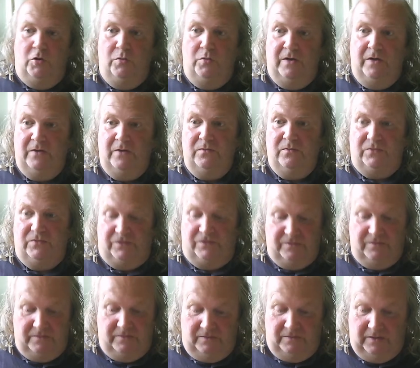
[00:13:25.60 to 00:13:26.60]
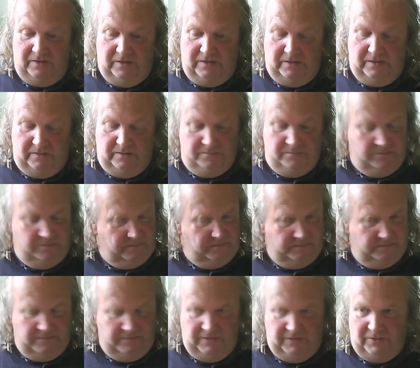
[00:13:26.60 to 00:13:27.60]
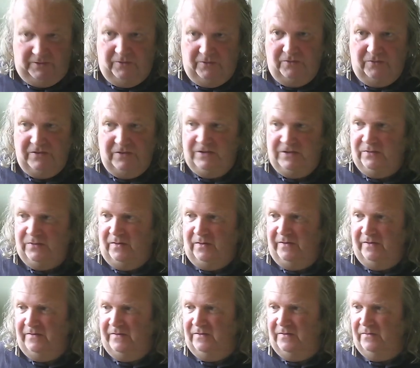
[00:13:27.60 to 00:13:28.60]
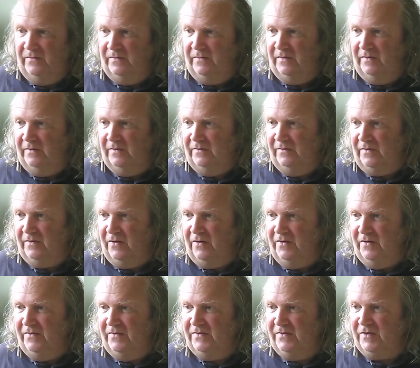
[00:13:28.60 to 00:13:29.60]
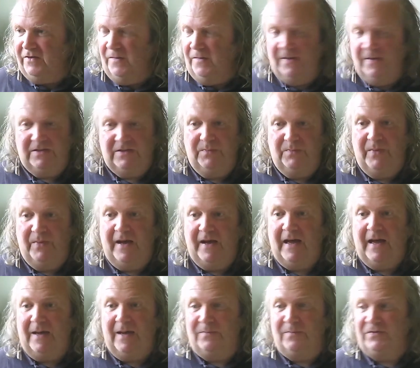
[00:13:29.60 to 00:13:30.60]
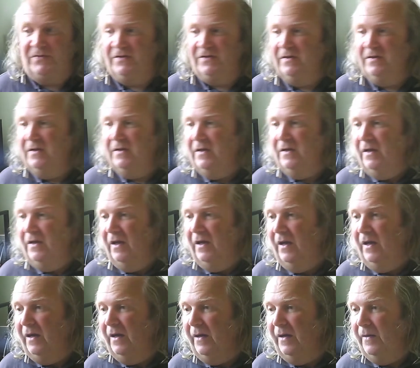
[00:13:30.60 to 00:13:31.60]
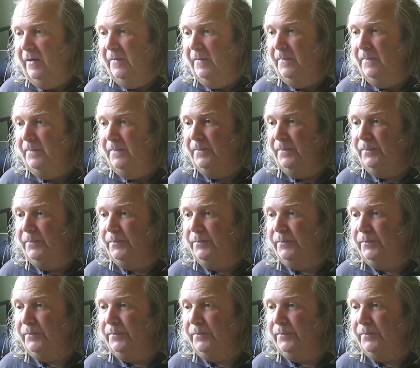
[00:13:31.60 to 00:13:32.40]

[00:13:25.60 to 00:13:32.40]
Who knows? Um, according to one of the, according to this commenter, perhaps. Um,